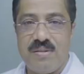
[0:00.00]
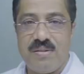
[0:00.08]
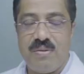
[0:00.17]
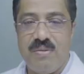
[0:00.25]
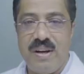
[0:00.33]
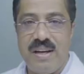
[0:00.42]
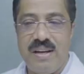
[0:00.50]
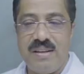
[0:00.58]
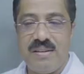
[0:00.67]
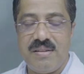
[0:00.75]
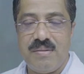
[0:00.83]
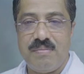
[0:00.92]
So, why
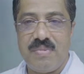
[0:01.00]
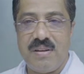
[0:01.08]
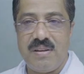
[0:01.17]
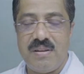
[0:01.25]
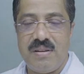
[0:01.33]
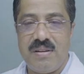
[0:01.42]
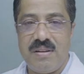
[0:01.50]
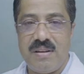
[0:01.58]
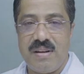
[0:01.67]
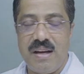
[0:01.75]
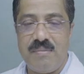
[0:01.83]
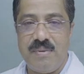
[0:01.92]
it
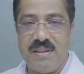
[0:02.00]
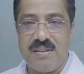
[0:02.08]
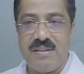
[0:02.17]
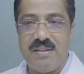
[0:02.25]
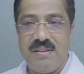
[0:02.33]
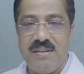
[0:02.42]
uh, happens?